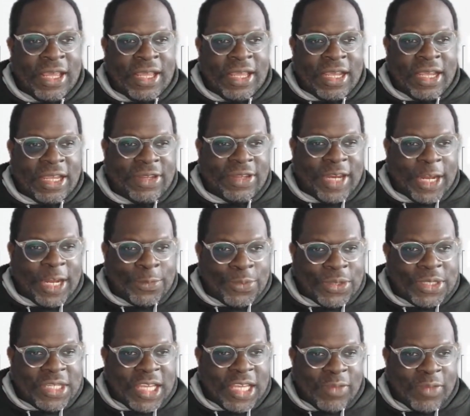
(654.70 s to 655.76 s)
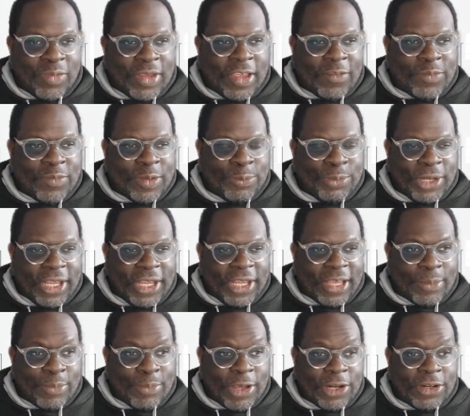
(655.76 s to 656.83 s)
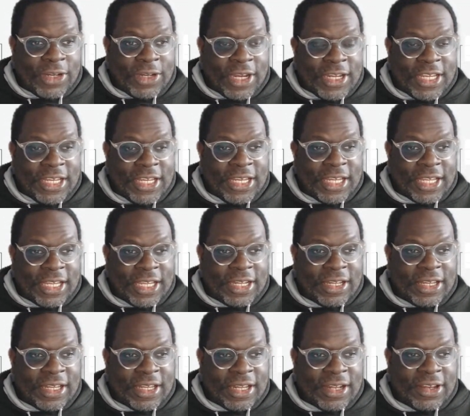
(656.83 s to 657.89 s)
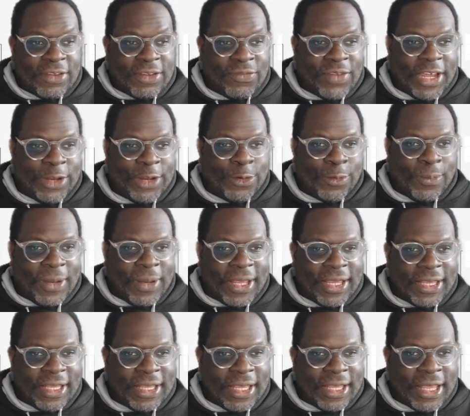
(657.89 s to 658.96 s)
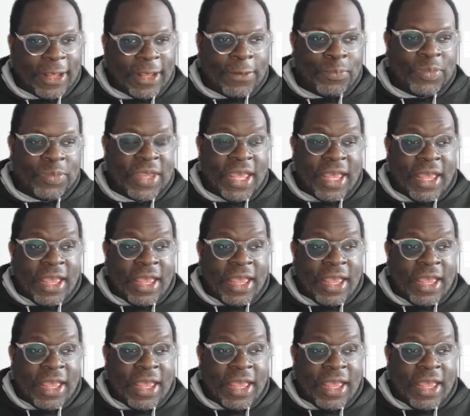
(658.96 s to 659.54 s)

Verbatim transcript: Anthony Edwards seemed to have been playing better than he did in the final playing game.